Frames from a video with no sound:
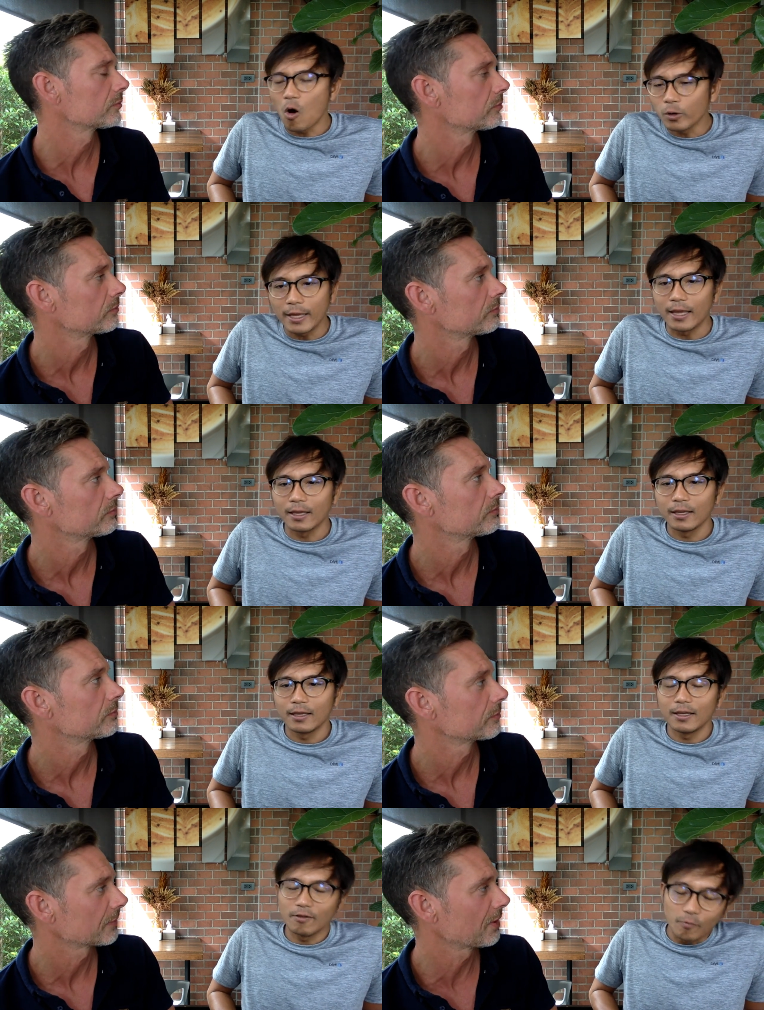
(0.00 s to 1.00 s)
Speaker 1: all day
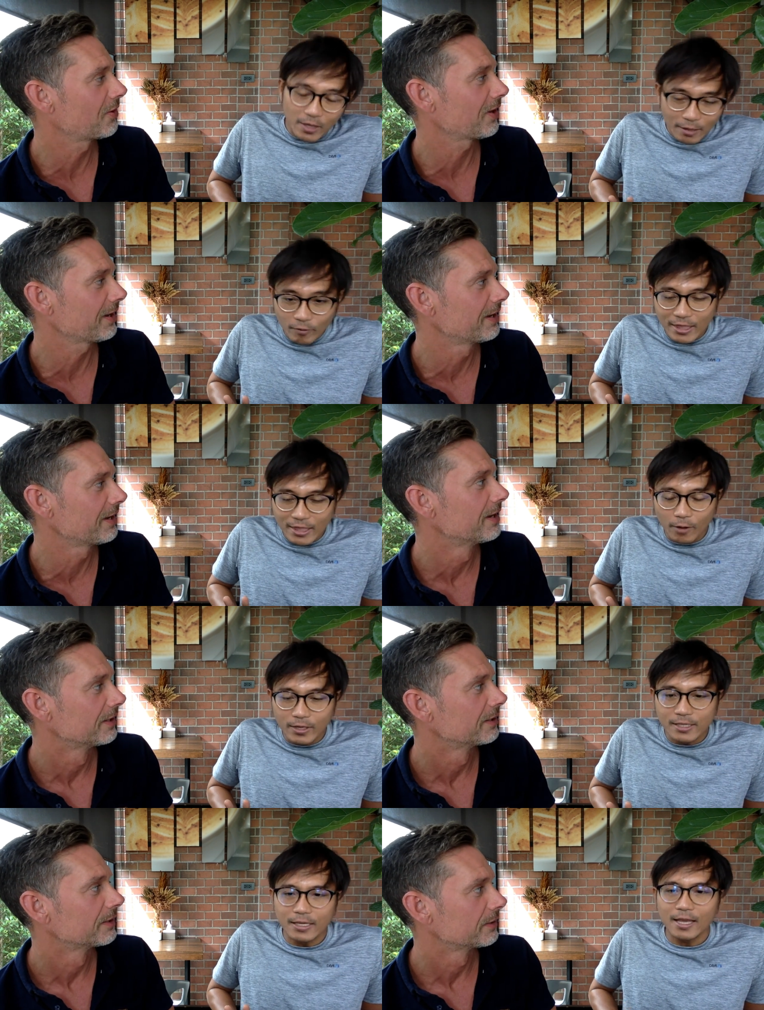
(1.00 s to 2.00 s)
without
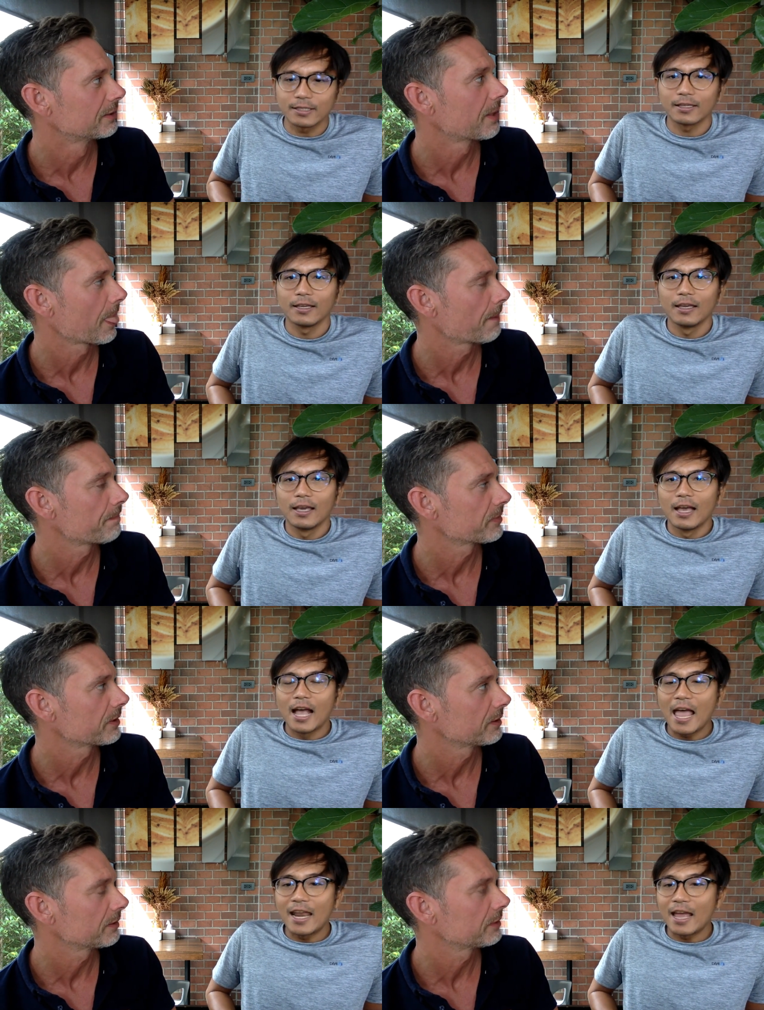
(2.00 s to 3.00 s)
DCS.
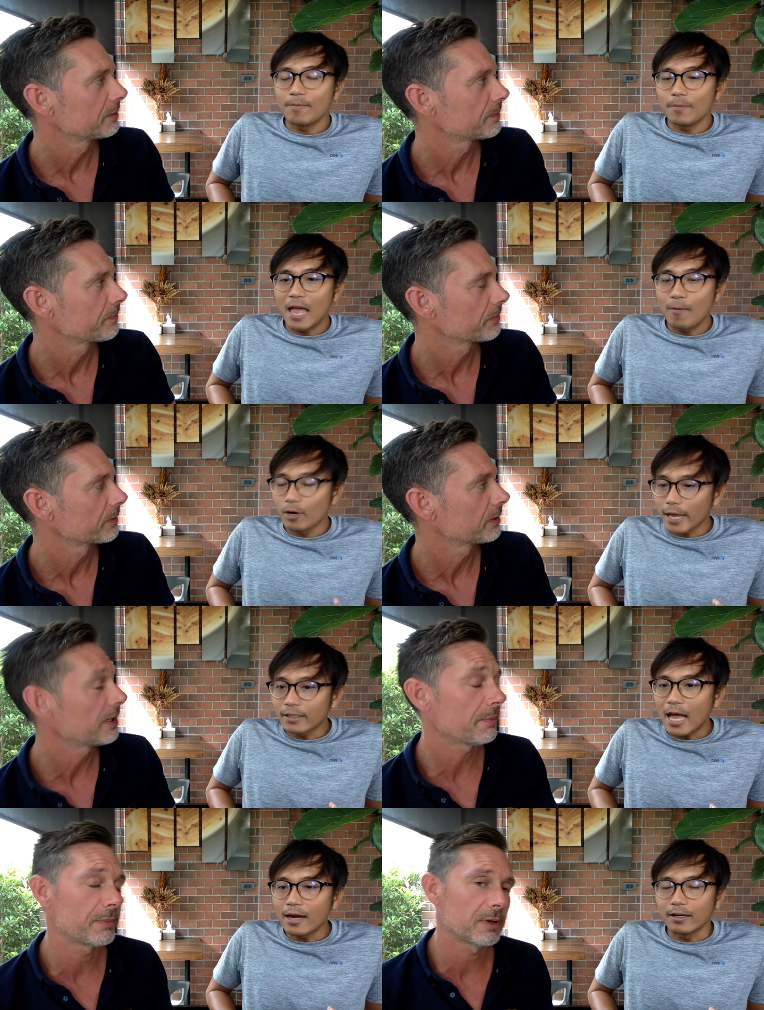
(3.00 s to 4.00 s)
And I won't get
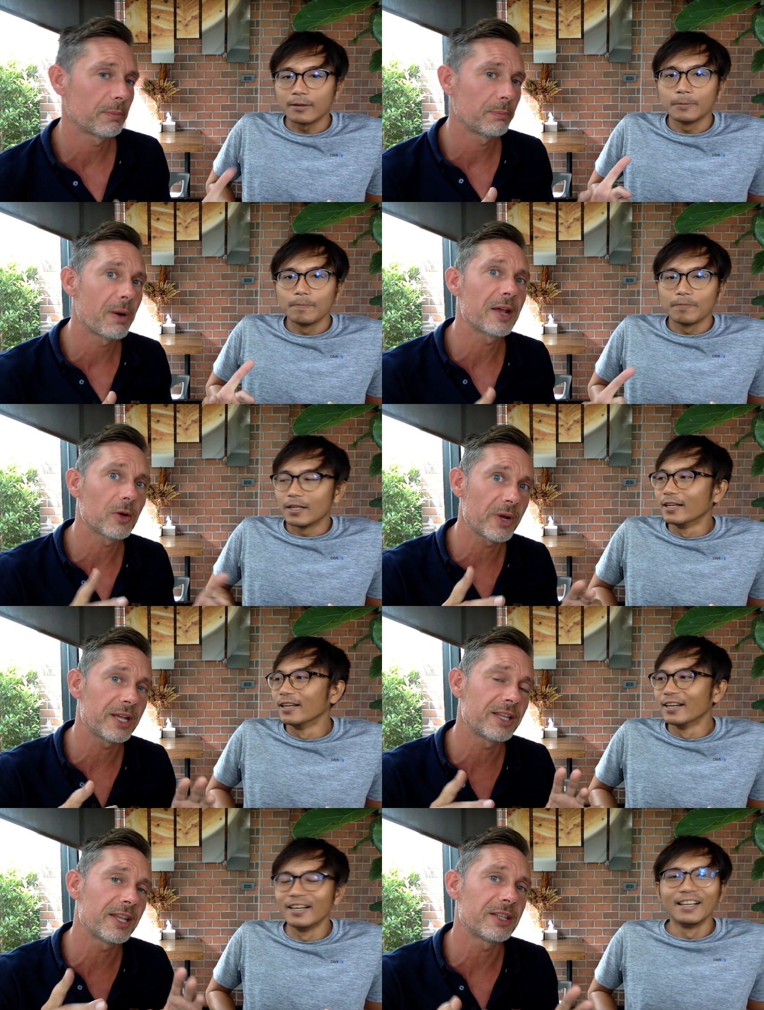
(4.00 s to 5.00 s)
tired. By the way,
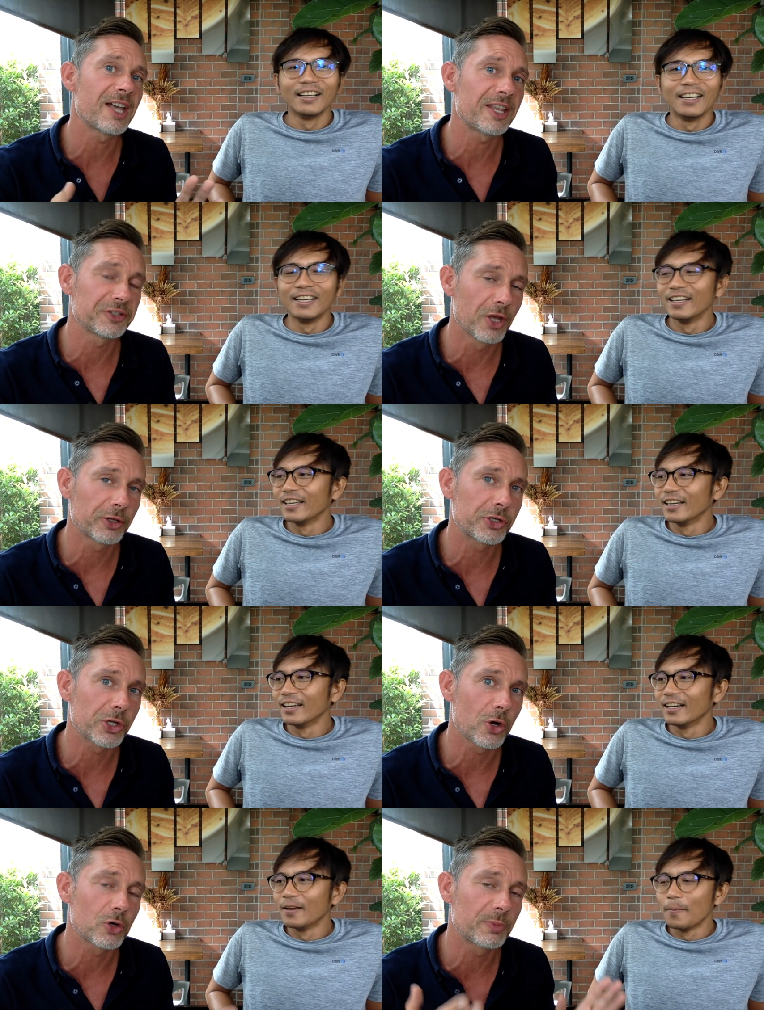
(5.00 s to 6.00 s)
that is not a
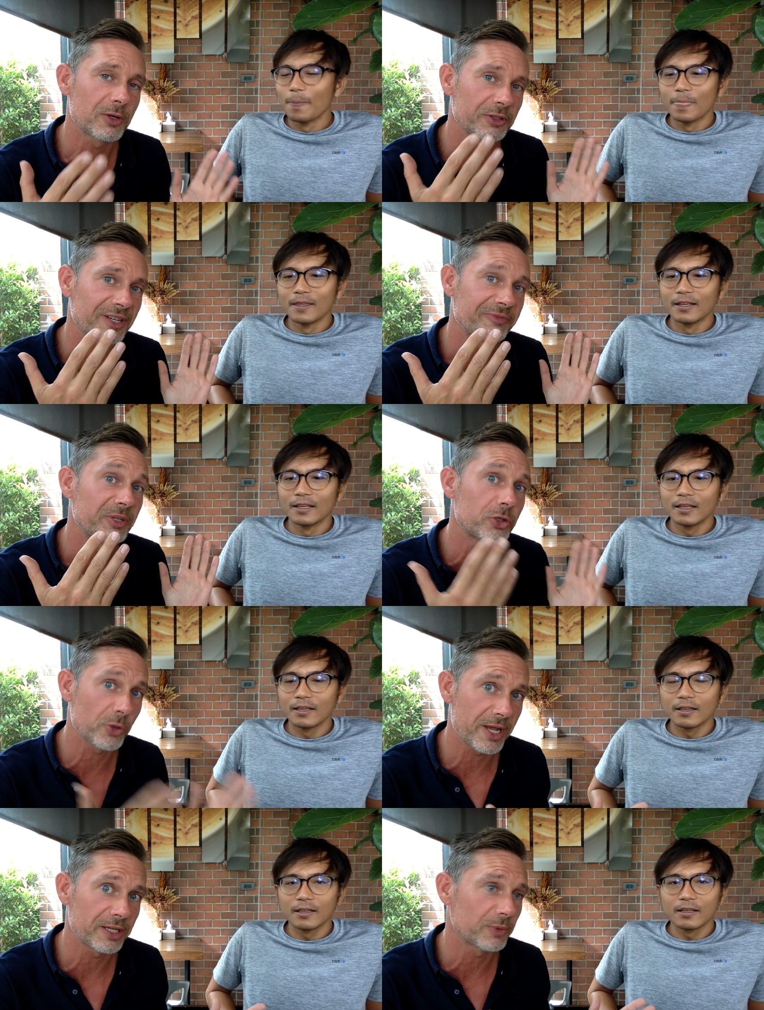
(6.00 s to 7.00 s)
Speaker 2: joke because I've been
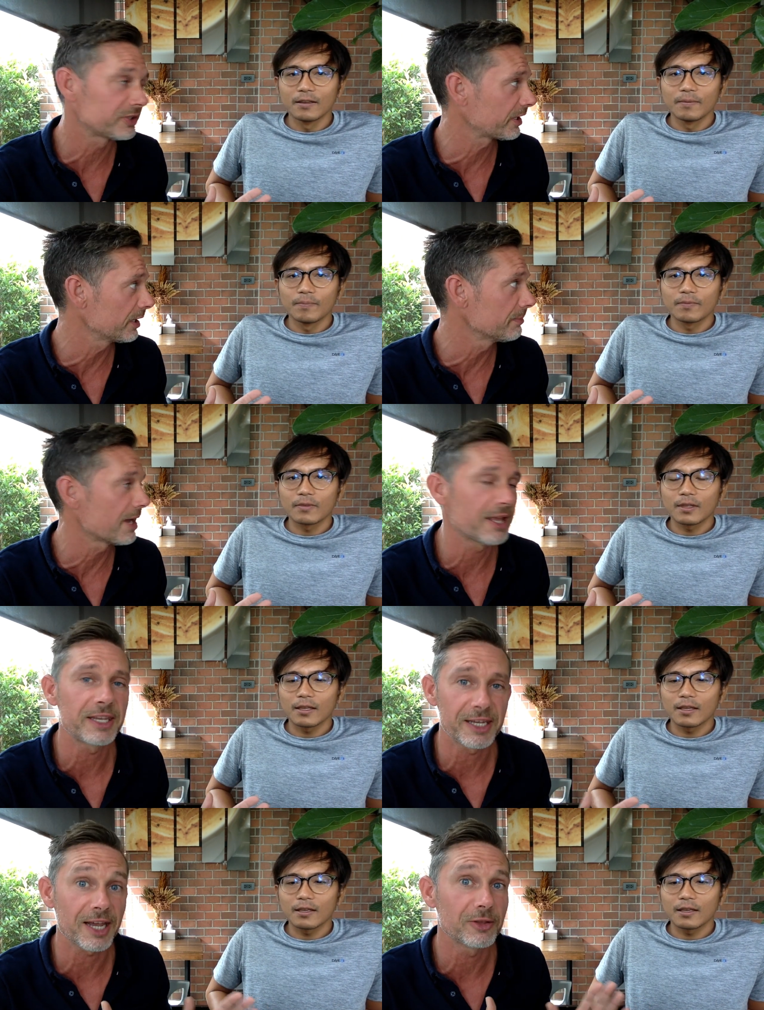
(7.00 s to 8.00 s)
training with Kim and he
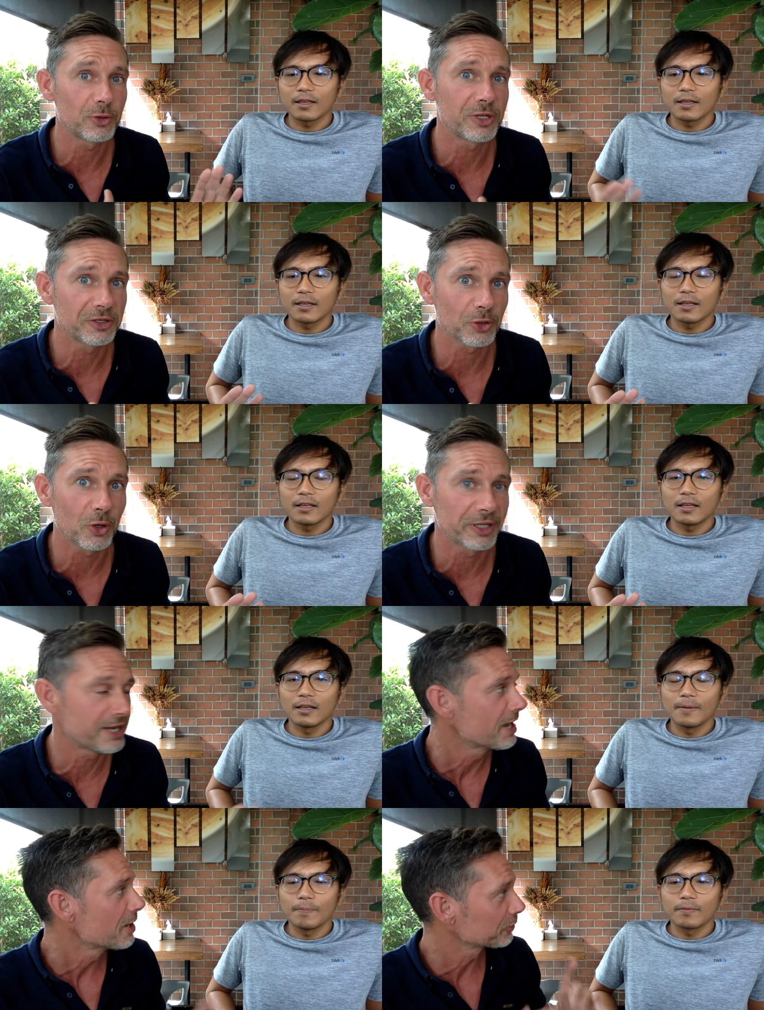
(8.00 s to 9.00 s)
can do this all day.
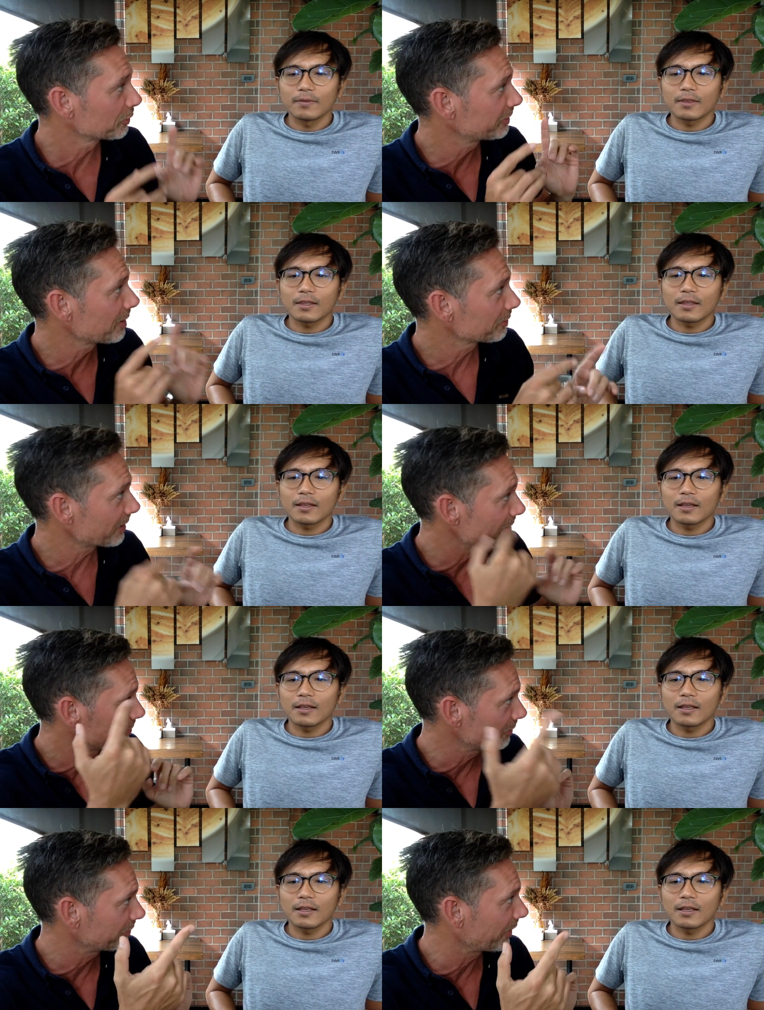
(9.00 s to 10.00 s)
So tell us, I'm
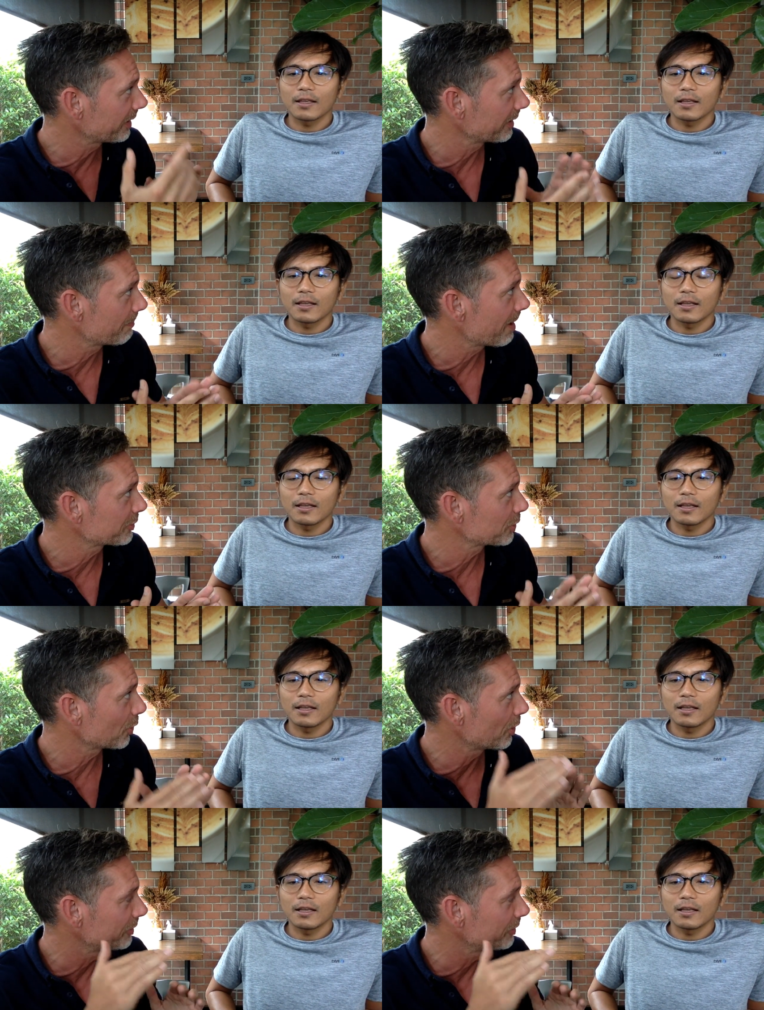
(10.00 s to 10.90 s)
just thinking about your